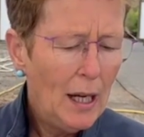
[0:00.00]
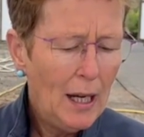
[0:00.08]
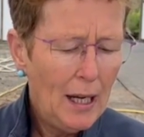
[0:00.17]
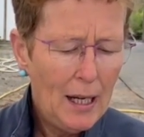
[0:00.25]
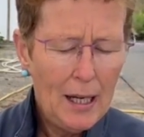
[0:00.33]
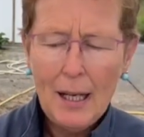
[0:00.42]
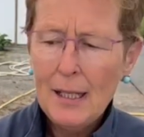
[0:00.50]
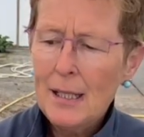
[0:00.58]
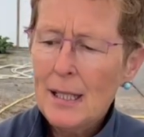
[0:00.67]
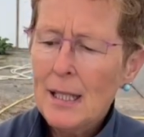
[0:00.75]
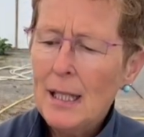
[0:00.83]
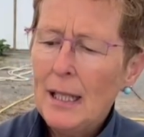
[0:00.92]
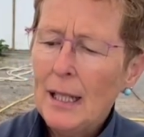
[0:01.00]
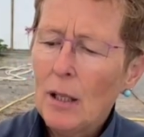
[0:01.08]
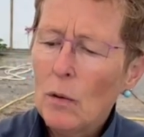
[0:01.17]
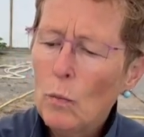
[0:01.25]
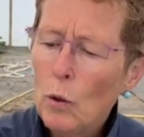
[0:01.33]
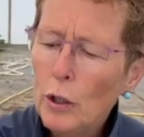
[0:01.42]
and seeing
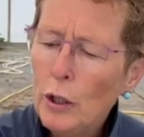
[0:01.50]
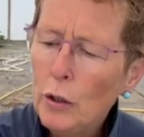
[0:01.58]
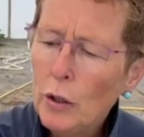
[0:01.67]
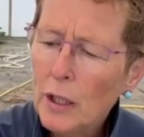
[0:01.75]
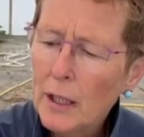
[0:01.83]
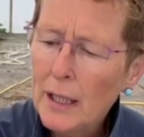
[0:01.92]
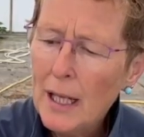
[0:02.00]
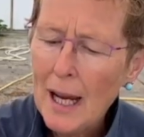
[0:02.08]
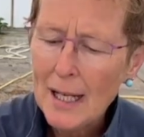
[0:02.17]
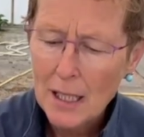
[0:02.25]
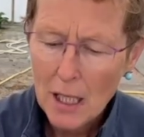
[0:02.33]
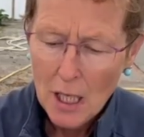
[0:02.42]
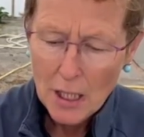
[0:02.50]
what you can get.